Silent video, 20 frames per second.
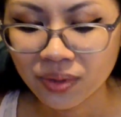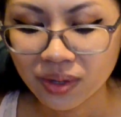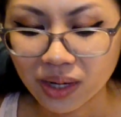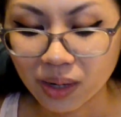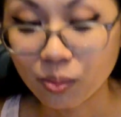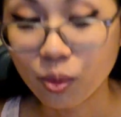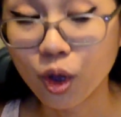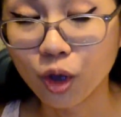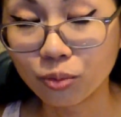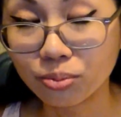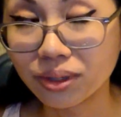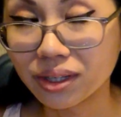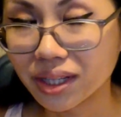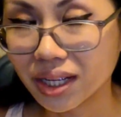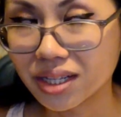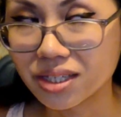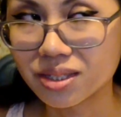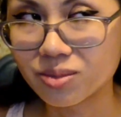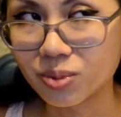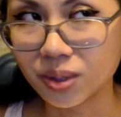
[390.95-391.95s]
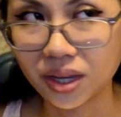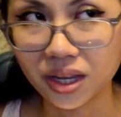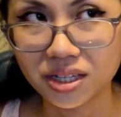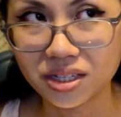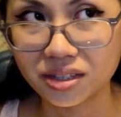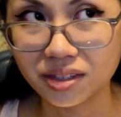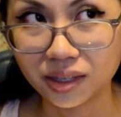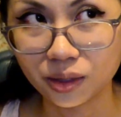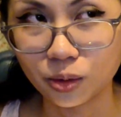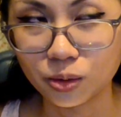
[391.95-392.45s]
And I'm hoping that's
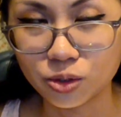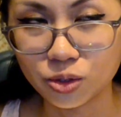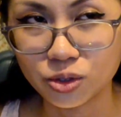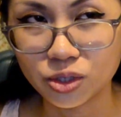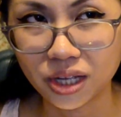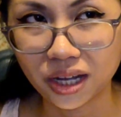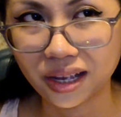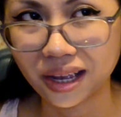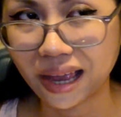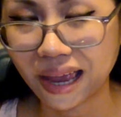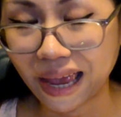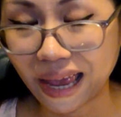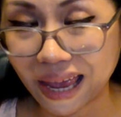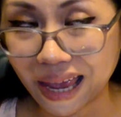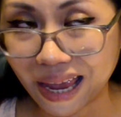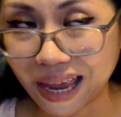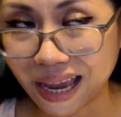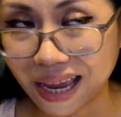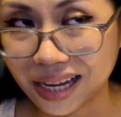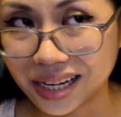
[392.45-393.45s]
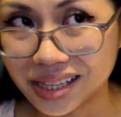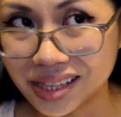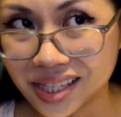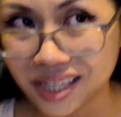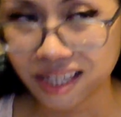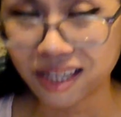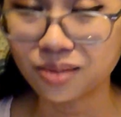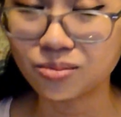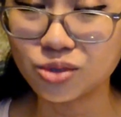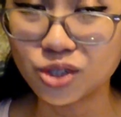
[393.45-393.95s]
because of the gochujang and
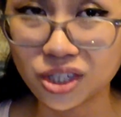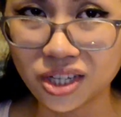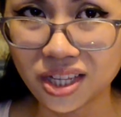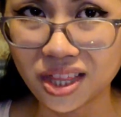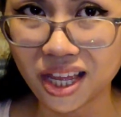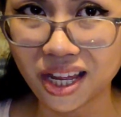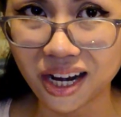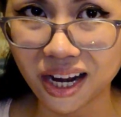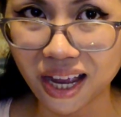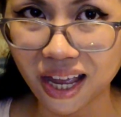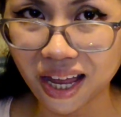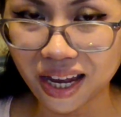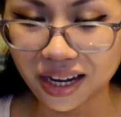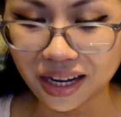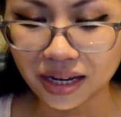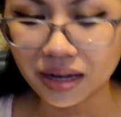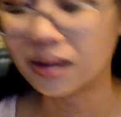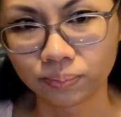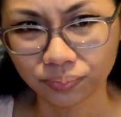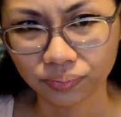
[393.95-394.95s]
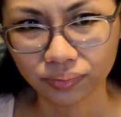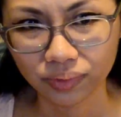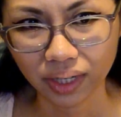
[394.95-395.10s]
the kimchi that I added.